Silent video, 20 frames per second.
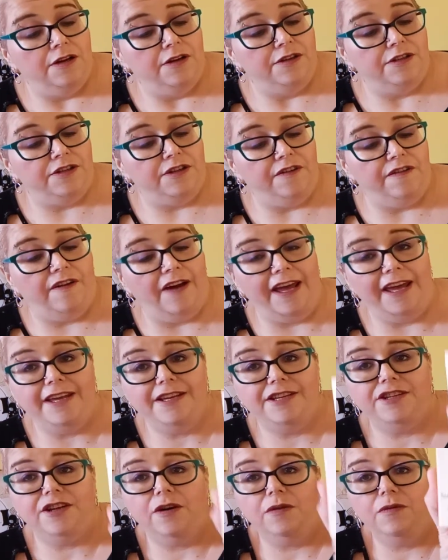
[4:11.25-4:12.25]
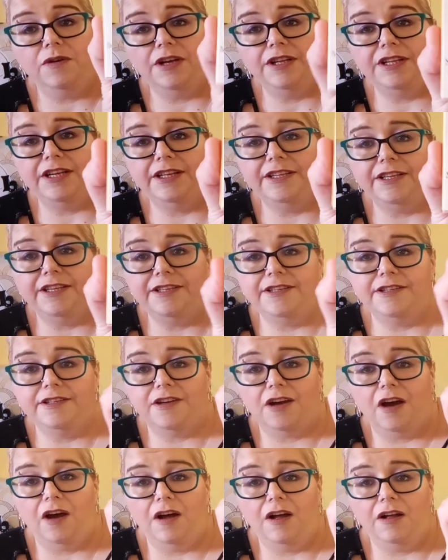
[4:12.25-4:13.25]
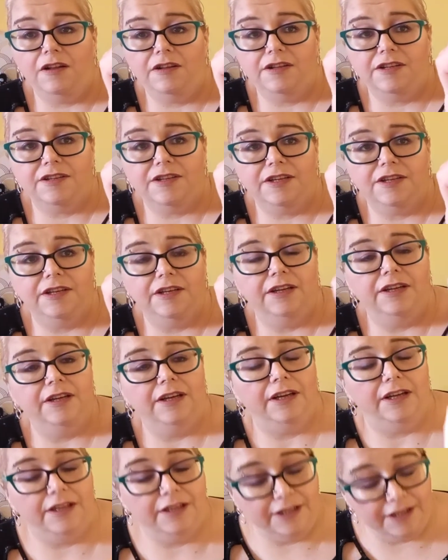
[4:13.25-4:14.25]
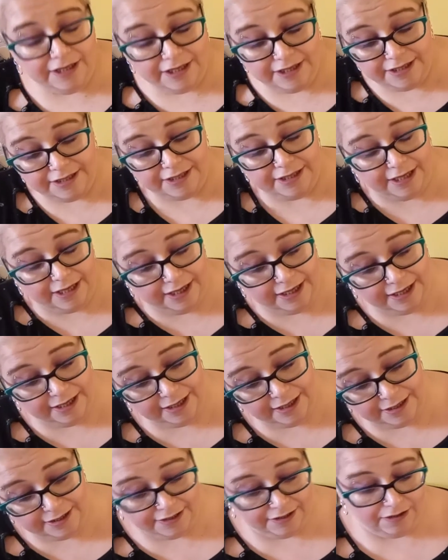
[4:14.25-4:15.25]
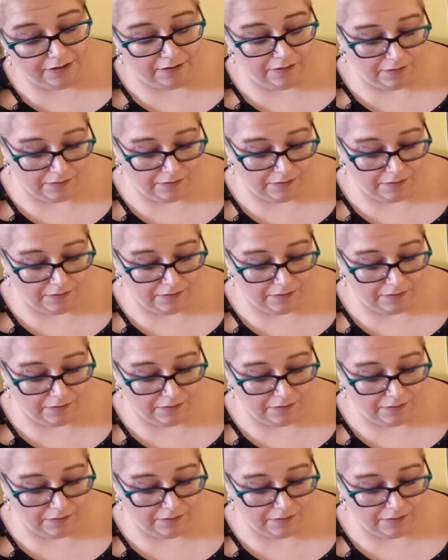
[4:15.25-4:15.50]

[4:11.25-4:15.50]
Sofaso, I think this is called. And this is